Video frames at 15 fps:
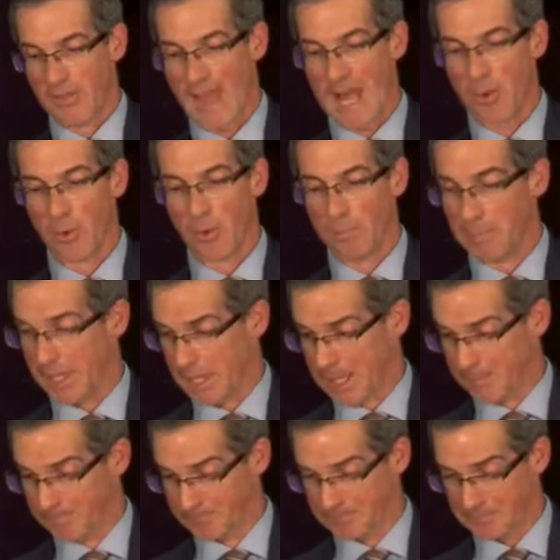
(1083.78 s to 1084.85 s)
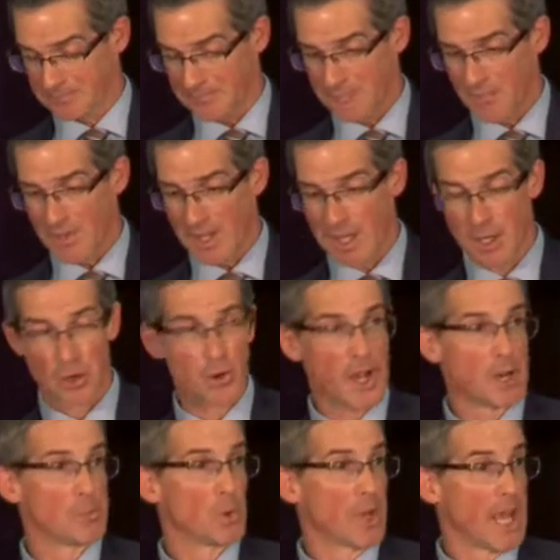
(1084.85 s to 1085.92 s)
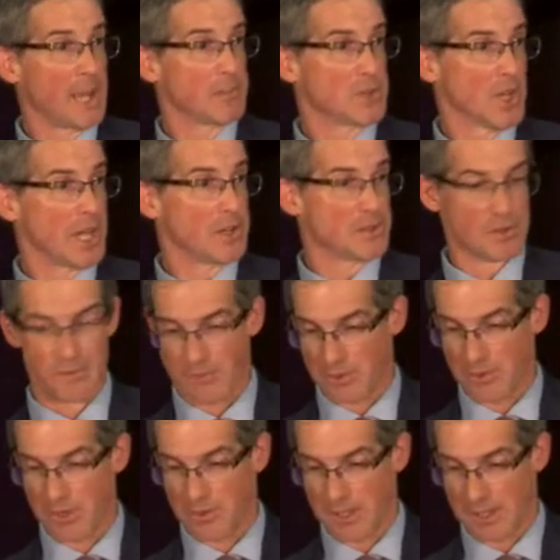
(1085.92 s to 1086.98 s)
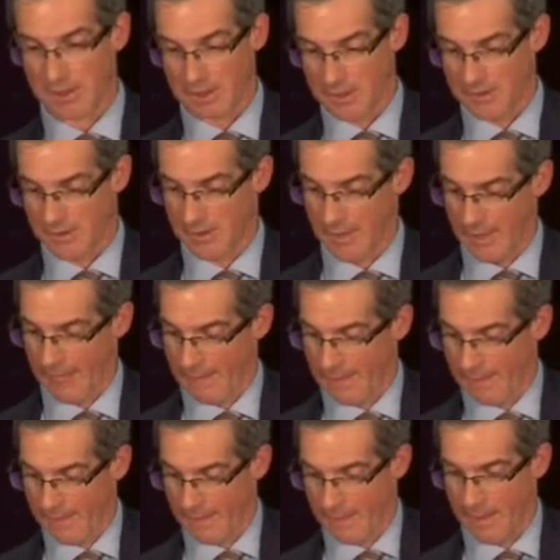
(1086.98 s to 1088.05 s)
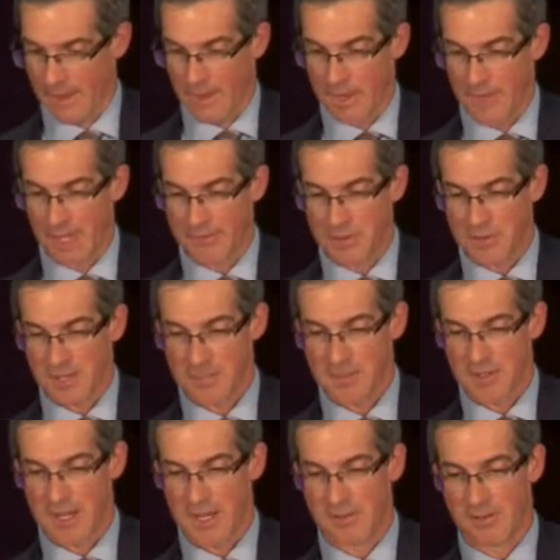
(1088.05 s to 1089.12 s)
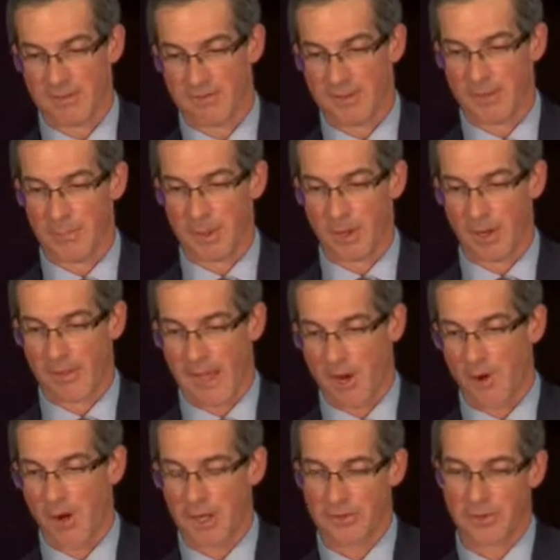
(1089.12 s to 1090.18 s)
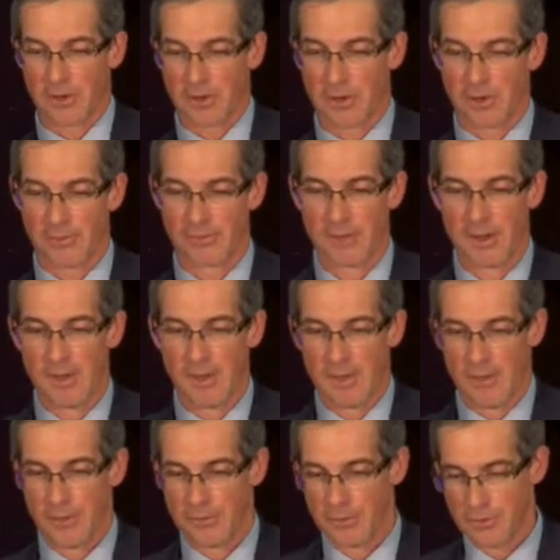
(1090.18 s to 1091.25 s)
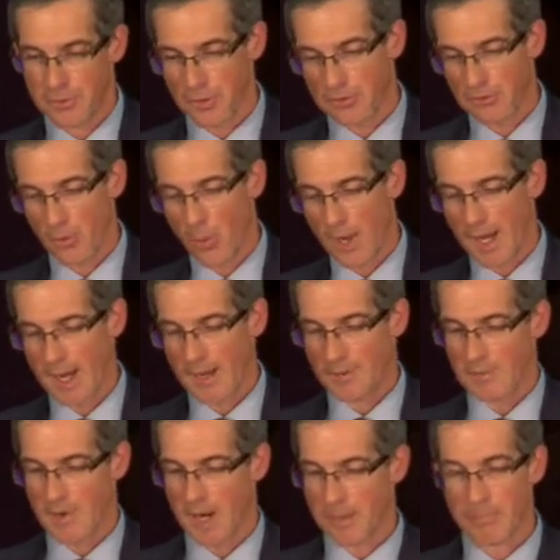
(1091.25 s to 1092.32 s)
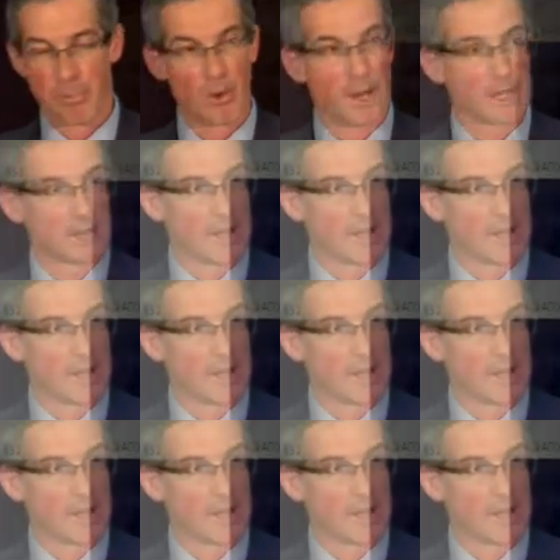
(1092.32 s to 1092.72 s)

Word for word: And that will be an incredible game changer for the utilities. And to give you some sense of visibility of that cost curve, this is just a way to try to break